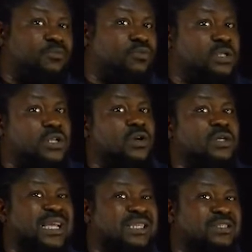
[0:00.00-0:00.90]

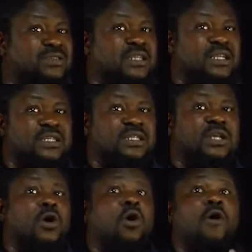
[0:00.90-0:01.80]
procedures, and strategies
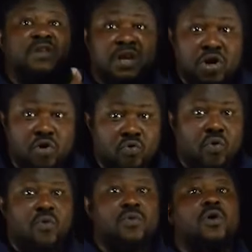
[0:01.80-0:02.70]
of the new role